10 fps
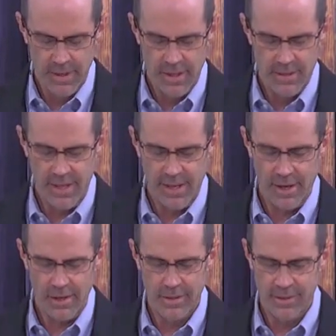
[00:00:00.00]
that
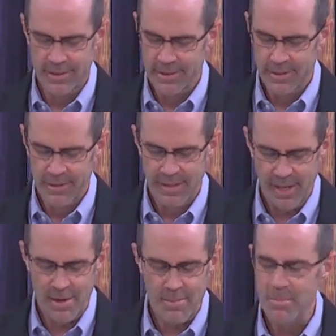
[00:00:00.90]

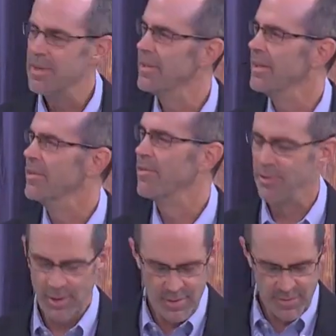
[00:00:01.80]
come and
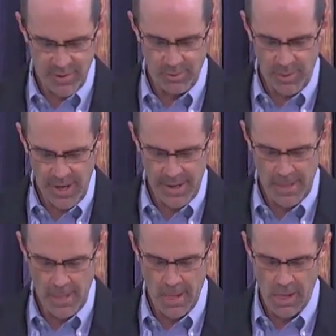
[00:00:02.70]
serve this way.
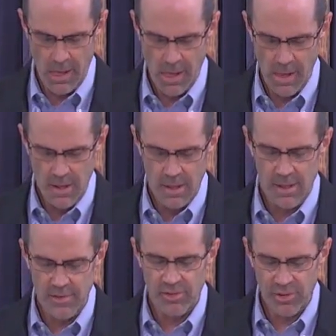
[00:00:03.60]

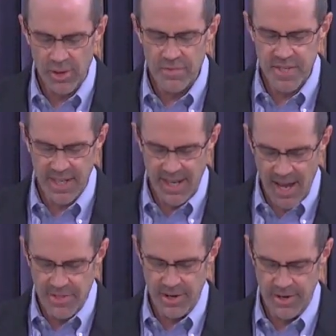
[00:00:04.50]
Let's serve
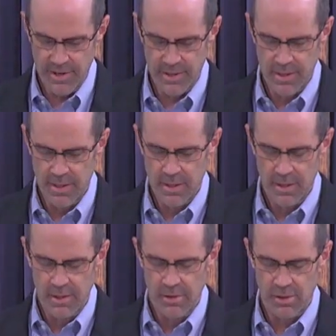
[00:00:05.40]
together
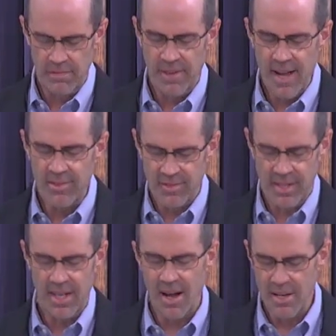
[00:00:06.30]
to advance the
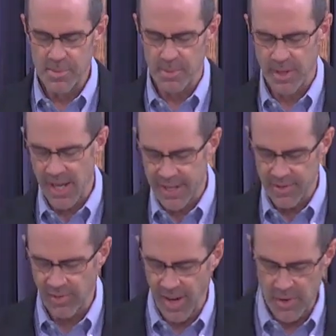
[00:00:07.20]
gospel like a
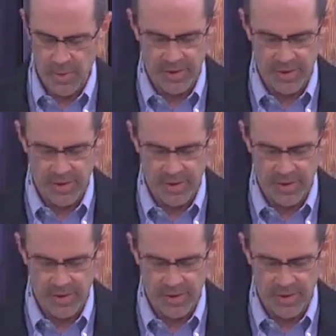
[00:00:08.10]
son with his